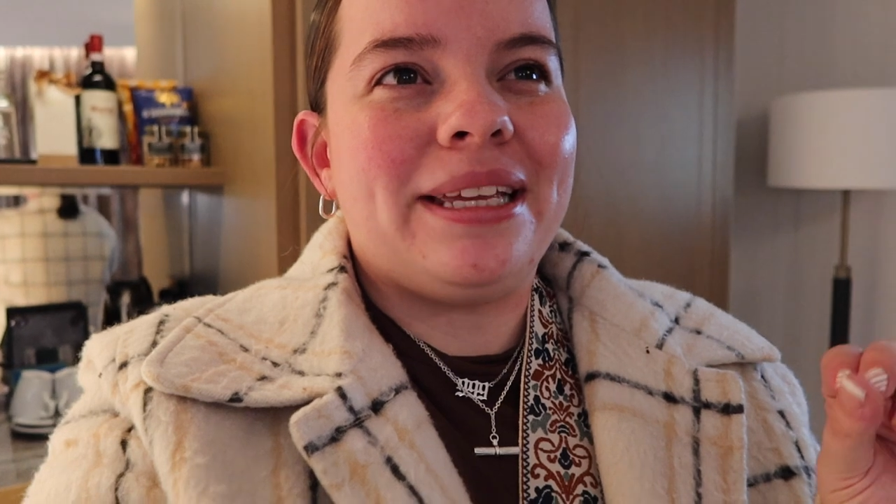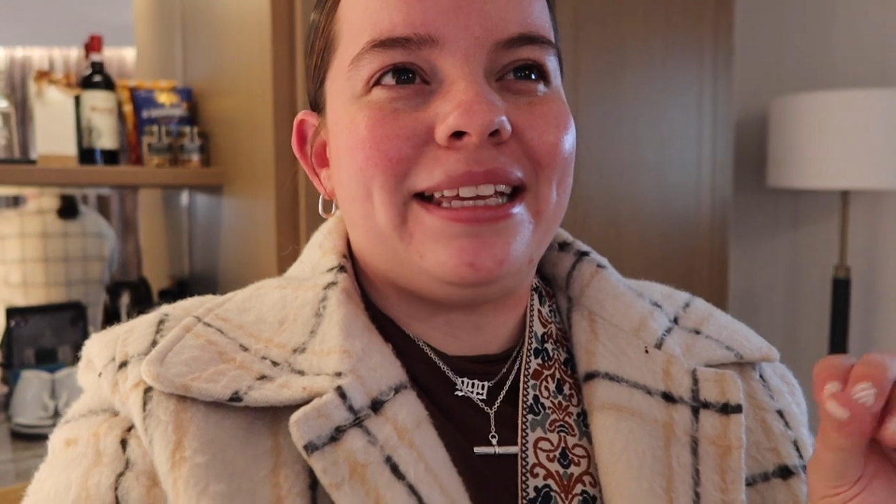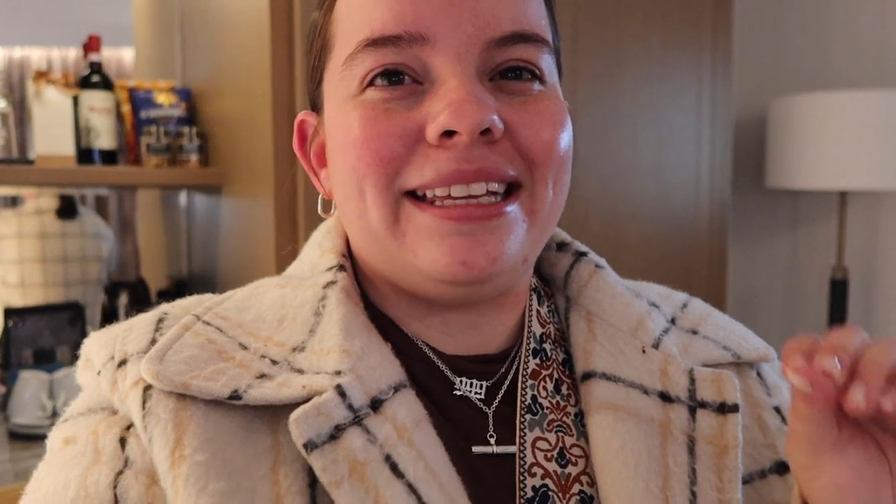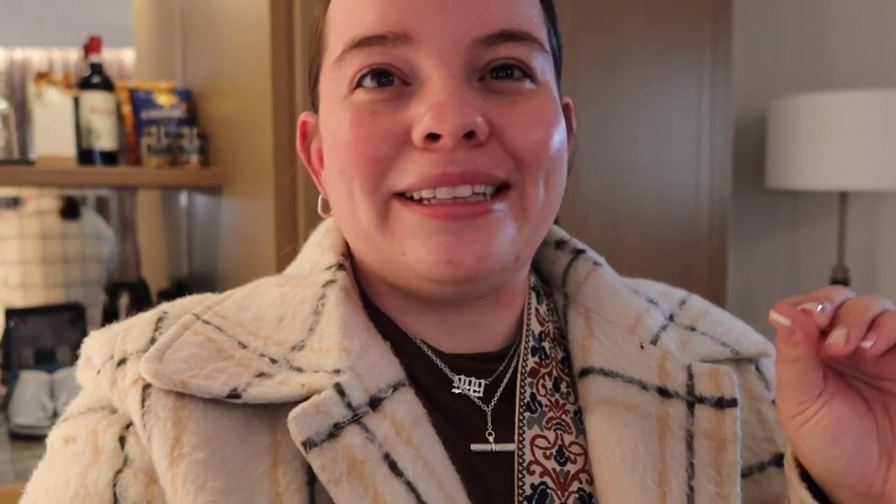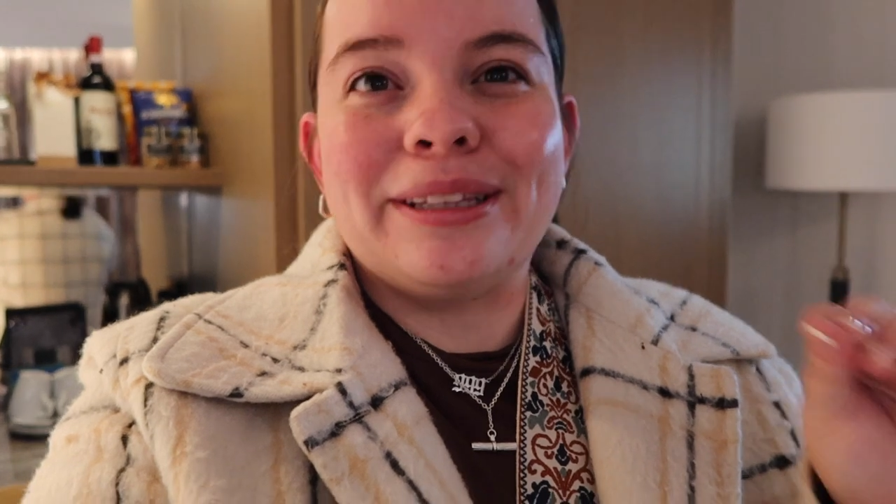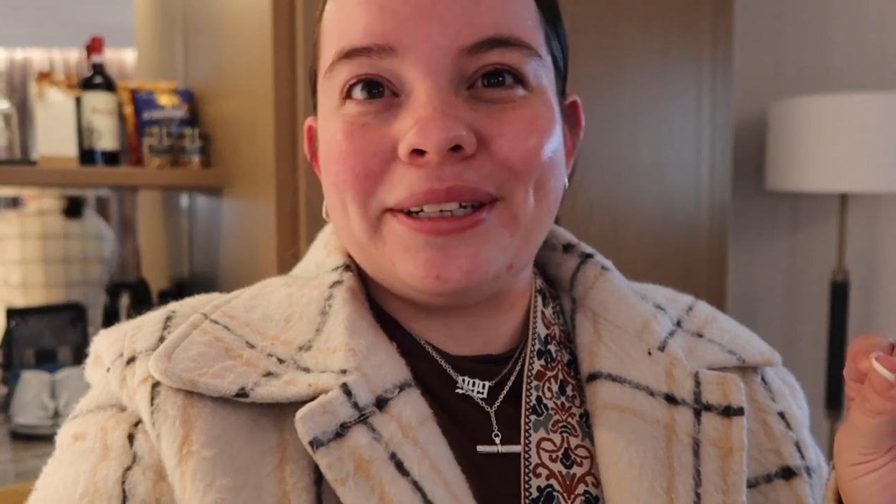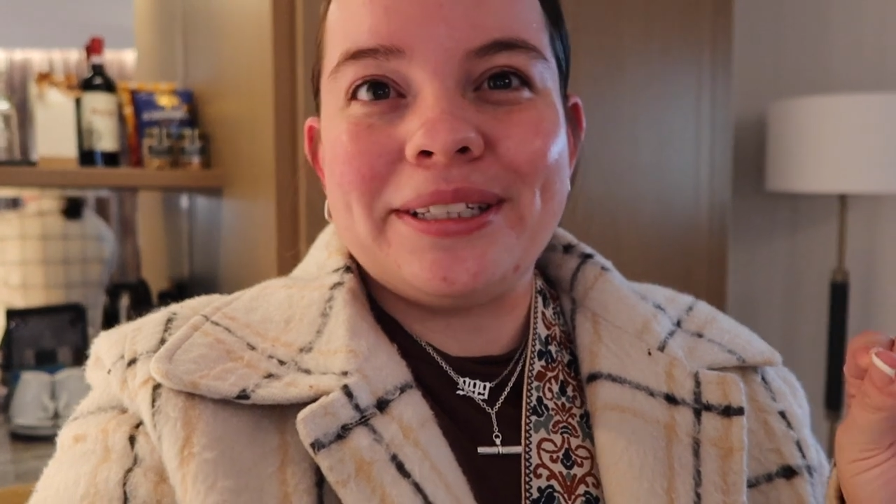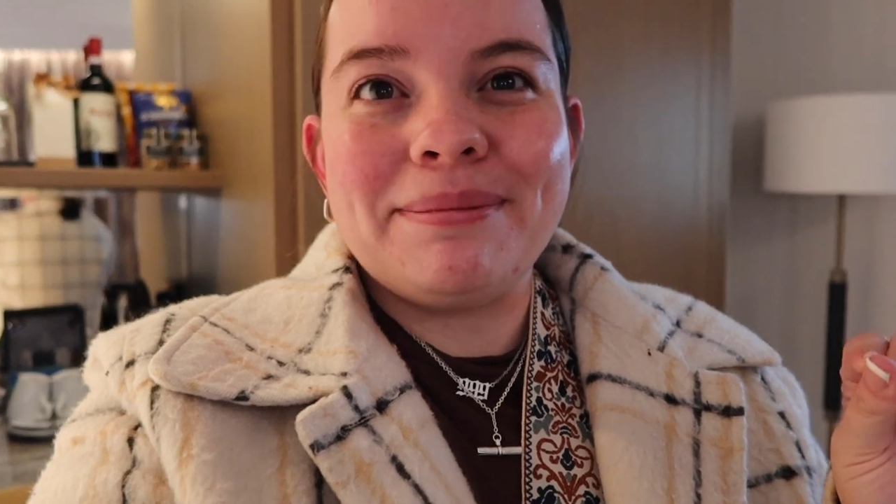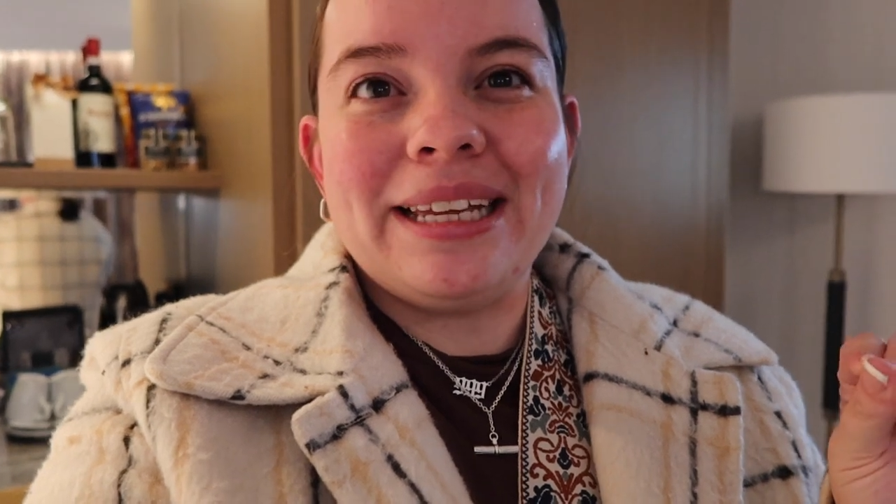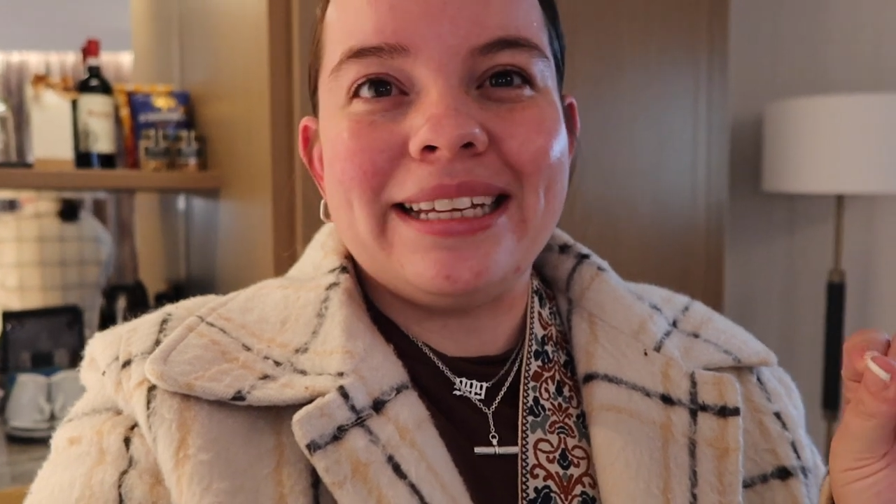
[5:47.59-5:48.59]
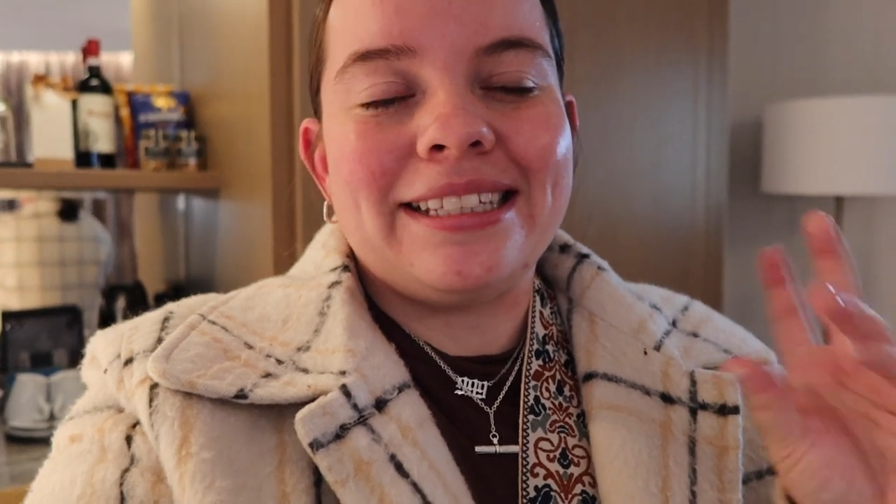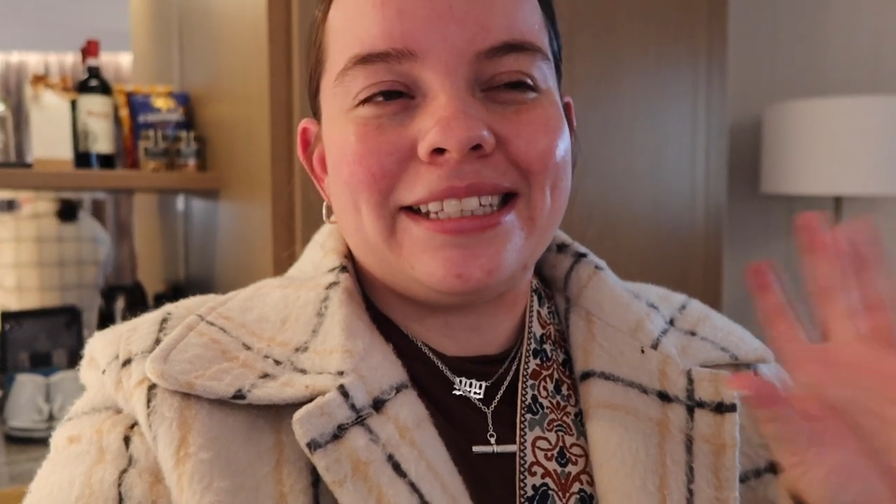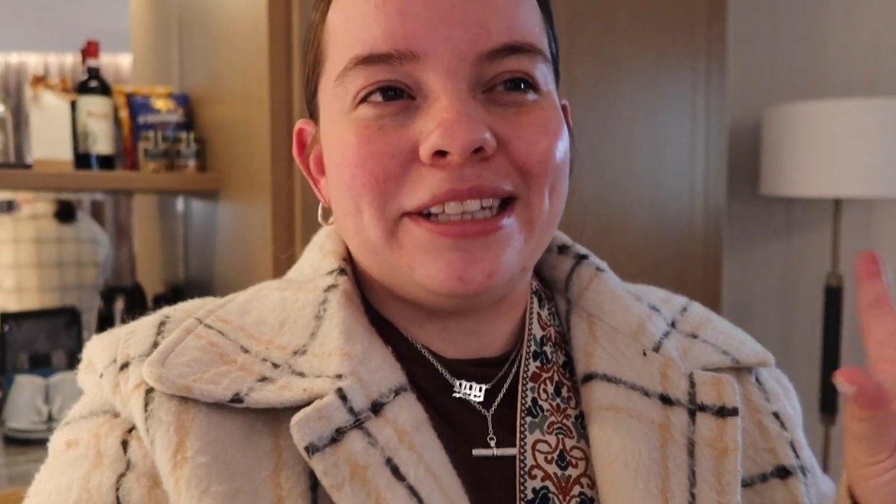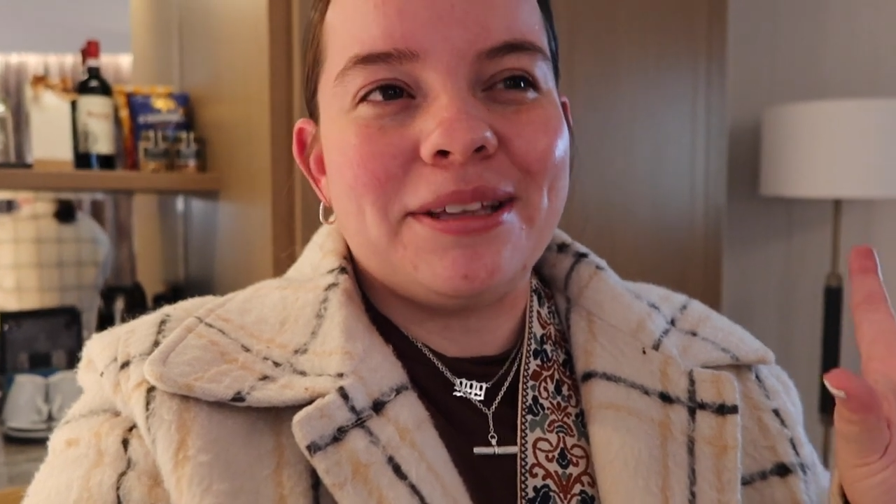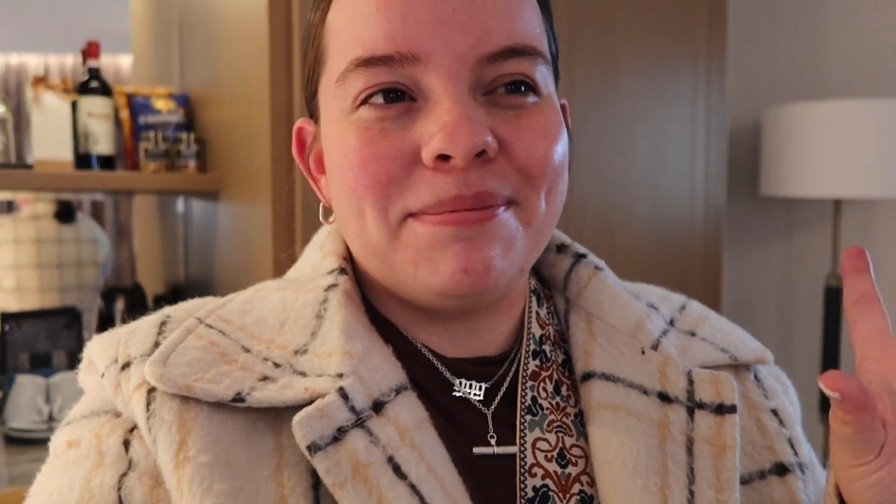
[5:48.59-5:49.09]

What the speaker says: he looked at me and said